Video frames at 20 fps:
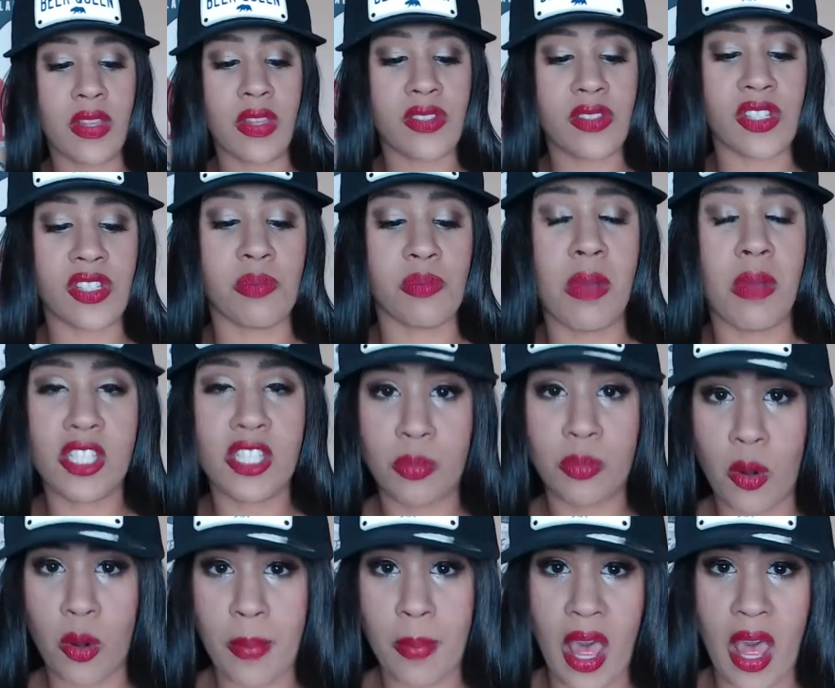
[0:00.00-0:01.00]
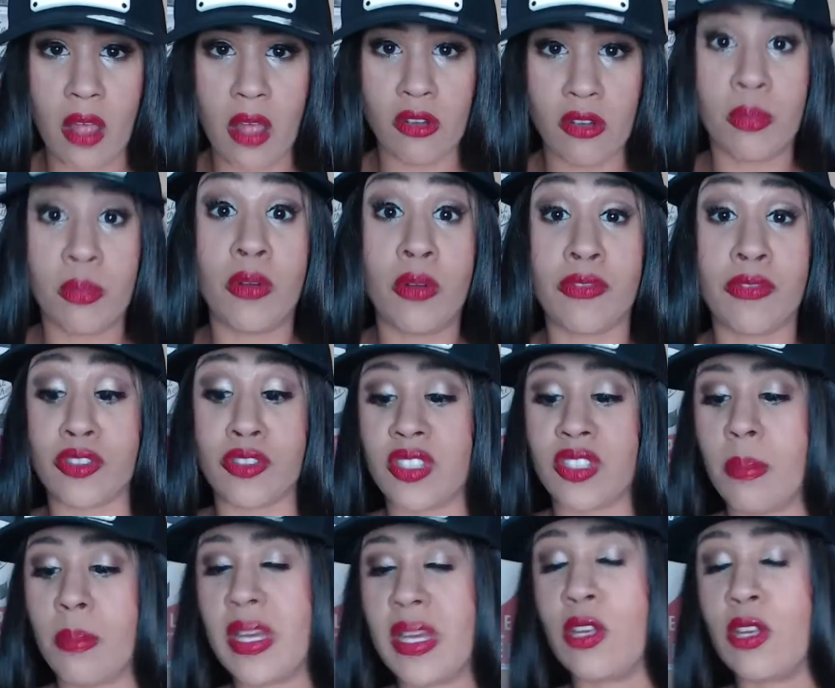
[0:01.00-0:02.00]
this is much more palatable for
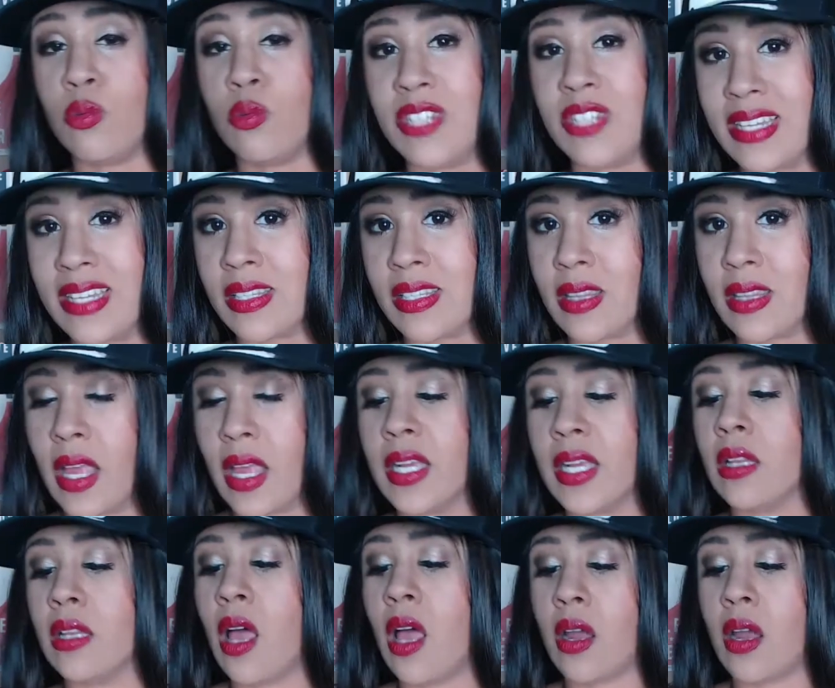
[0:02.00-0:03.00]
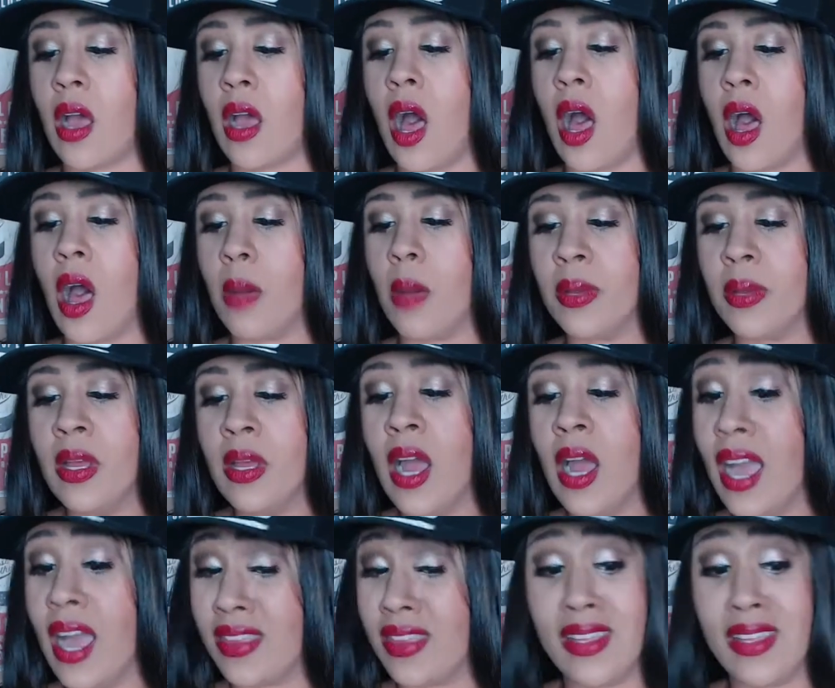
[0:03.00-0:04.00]
somebody who doesn't like a lot of hop. I
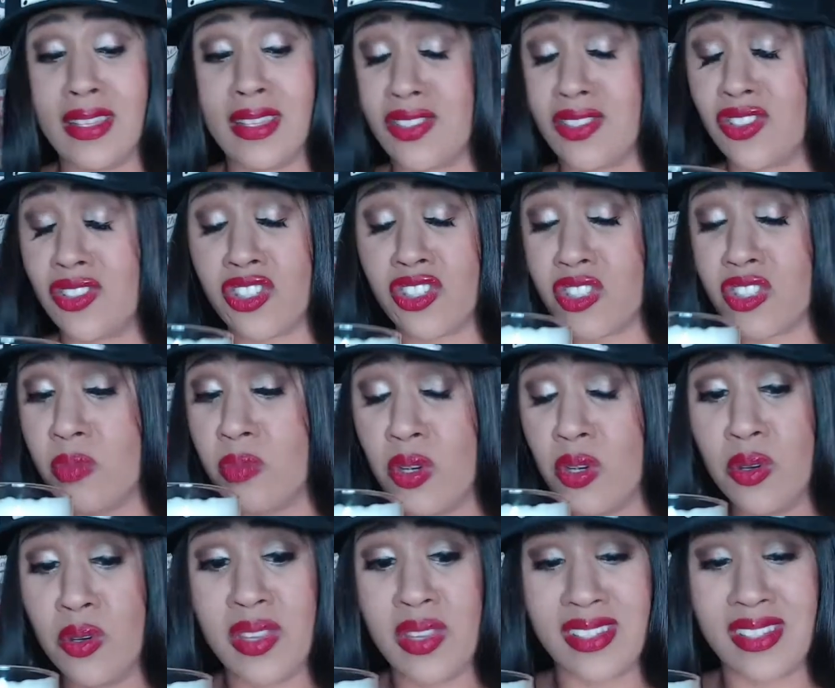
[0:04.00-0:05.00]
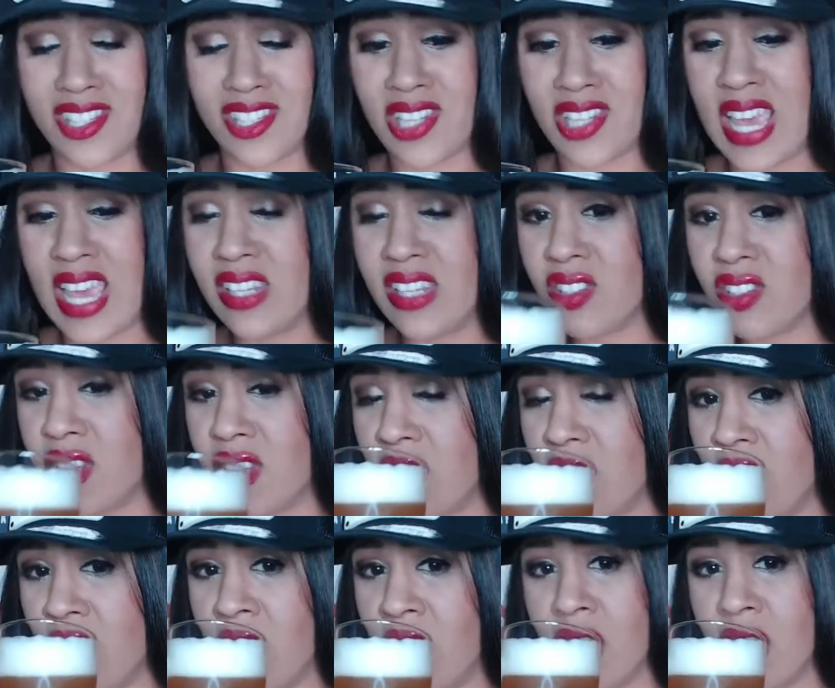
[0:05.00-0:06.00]
think this is smooth, it's tasty,
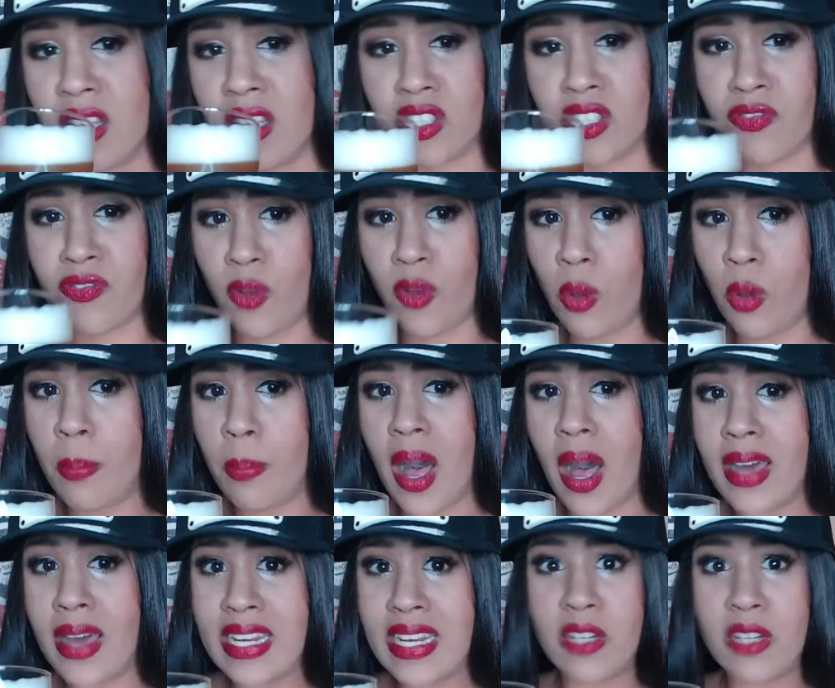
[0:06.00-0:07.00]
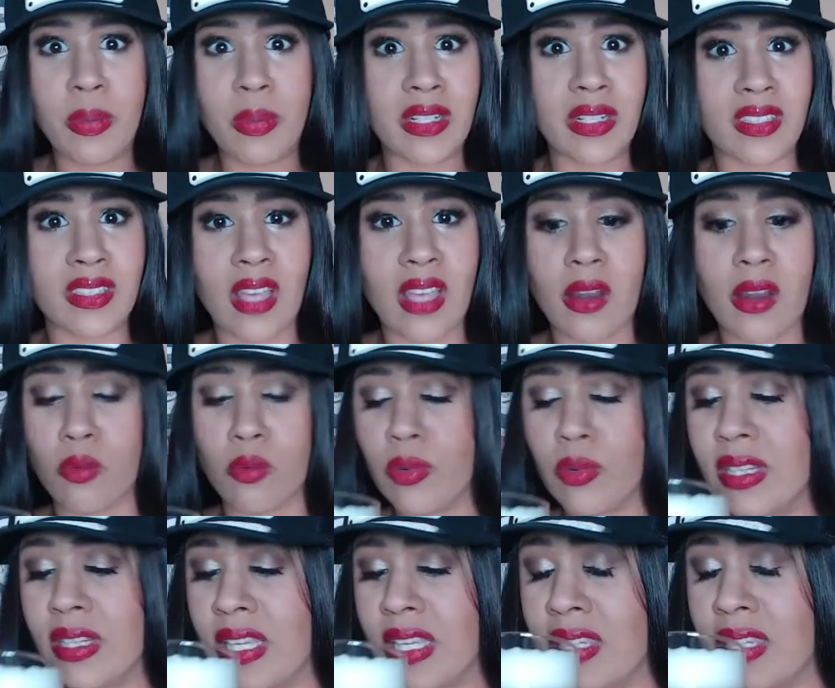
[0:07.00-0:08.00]
it's full-bodied, but it's got a
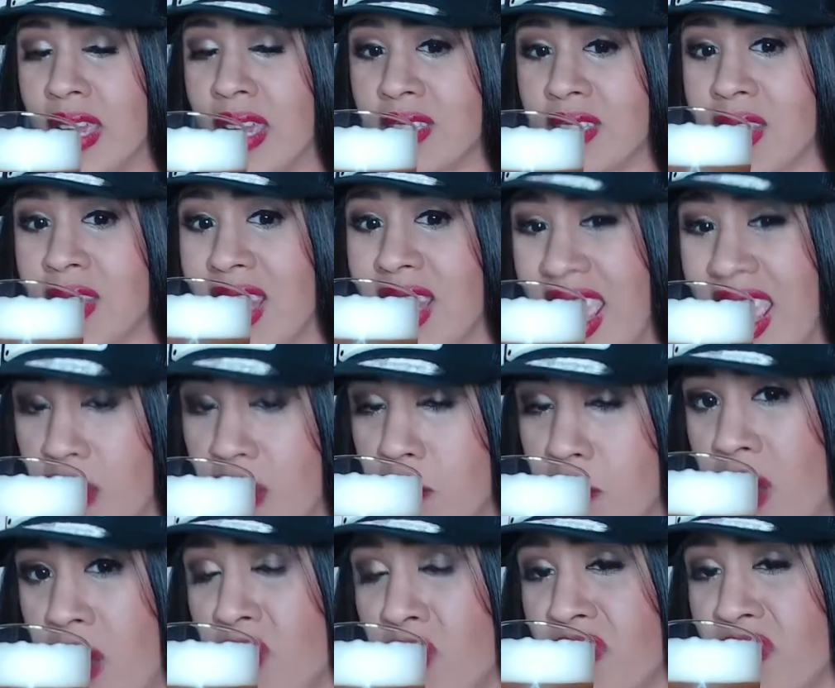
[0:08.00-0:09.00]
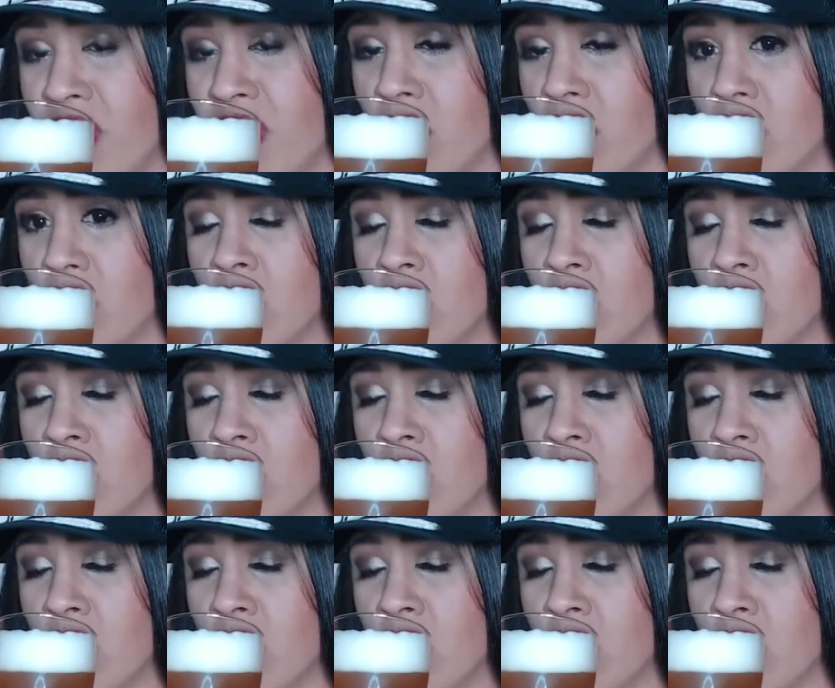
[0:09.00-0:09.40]
really nice light mouthfeel.